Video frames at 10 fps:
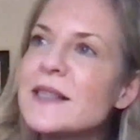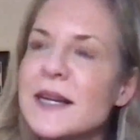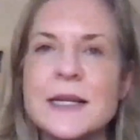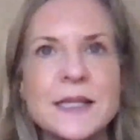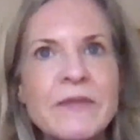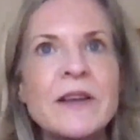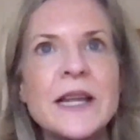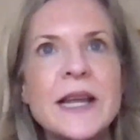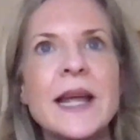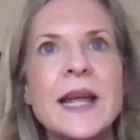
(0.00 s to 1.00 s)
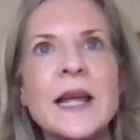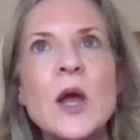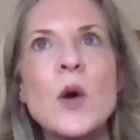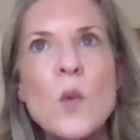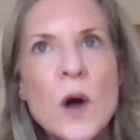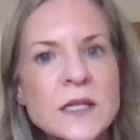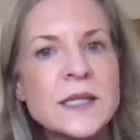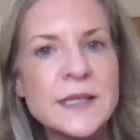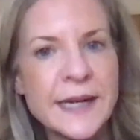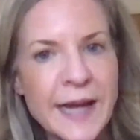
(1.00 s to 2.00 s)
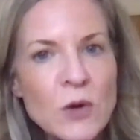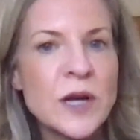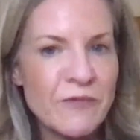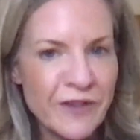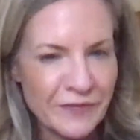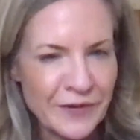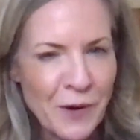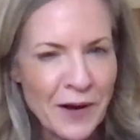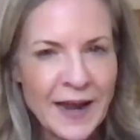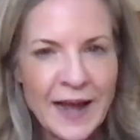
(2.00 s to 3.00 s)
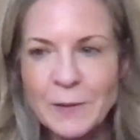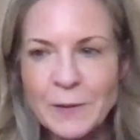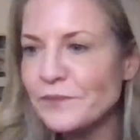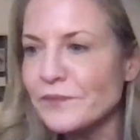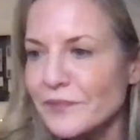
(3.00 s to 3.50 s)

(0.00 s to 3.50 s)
eyesight is definitely getting worse as I get older. I'm 51 now.